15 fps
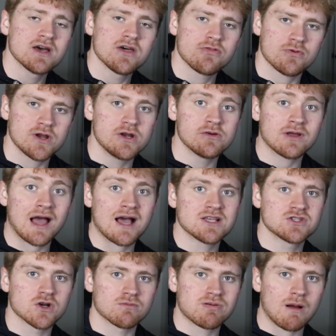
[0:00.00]
3 new guys
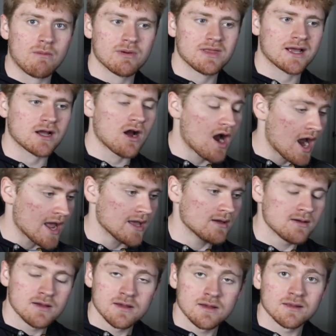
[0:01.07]
who are probably like, all right,
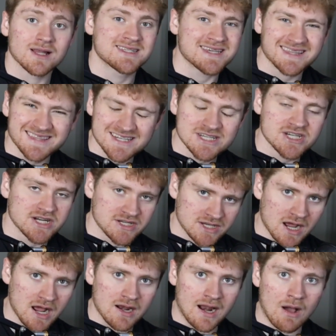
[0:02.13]
let's get this shit
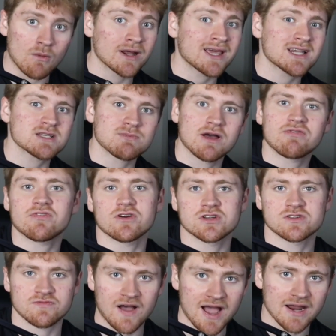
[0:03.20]
done. I want to get to my first
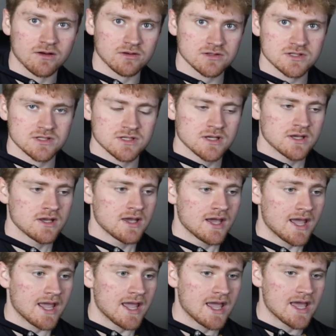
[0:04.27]
finals.
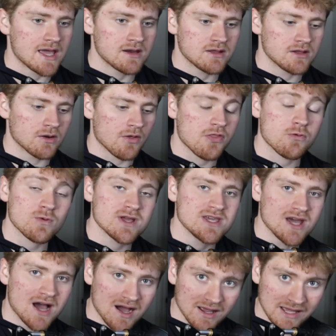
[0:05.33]
And, 3
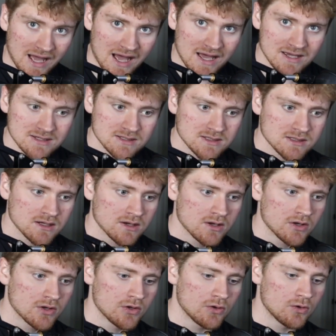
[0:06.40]
young guys
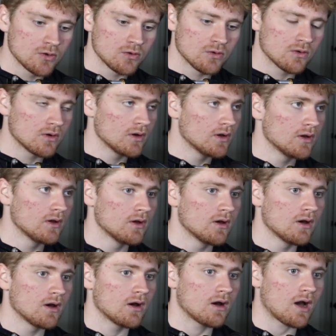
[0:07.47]
who
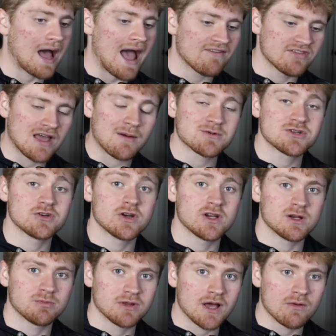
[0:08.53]
have the opportunity to
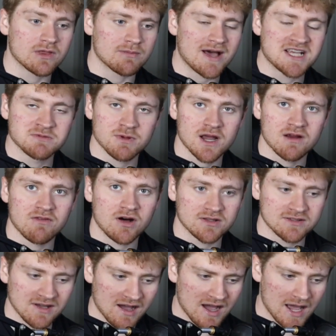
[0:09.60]
play with the best player of all
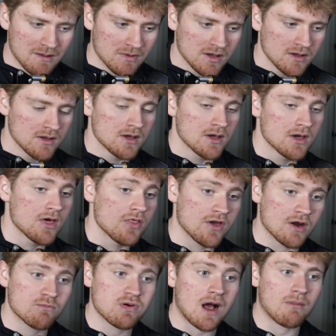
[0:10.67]
time.
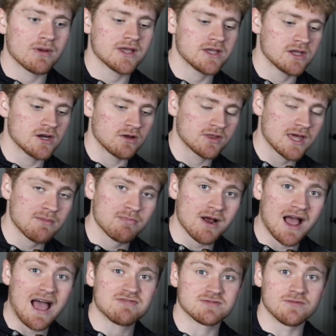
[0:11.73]
They're probably, they
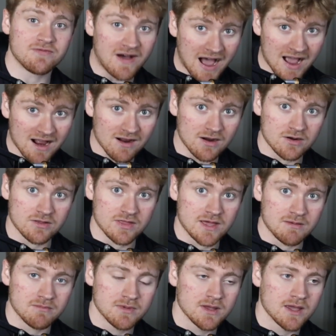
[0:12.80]
probably have some fire under
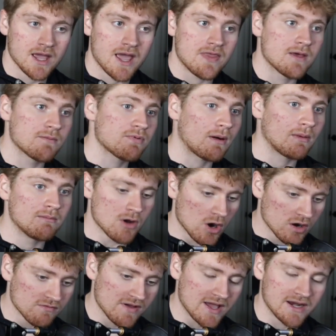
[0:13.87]
them, and they're probably
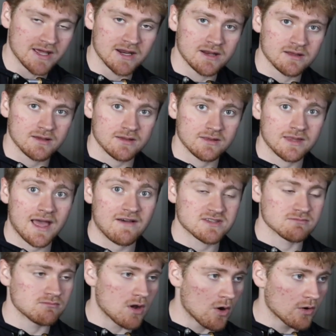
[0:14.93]
motivated. They have
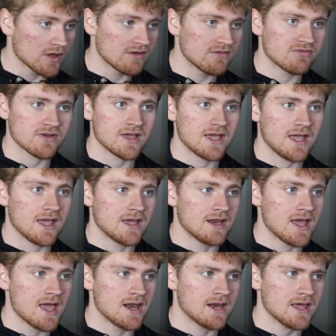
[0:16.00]
some motive,
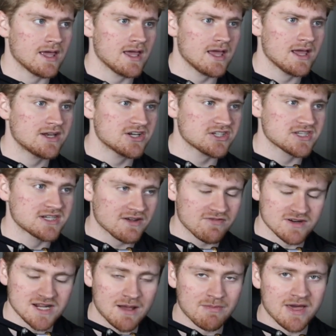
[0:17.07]
and it's just a
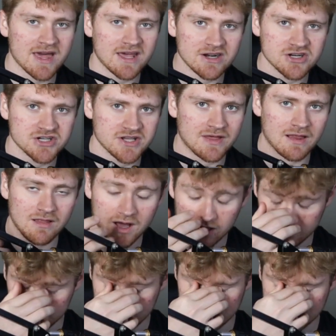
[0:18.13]
different type of energy in that
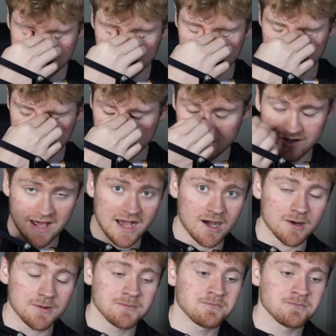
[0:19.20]
locker room that's going to be there now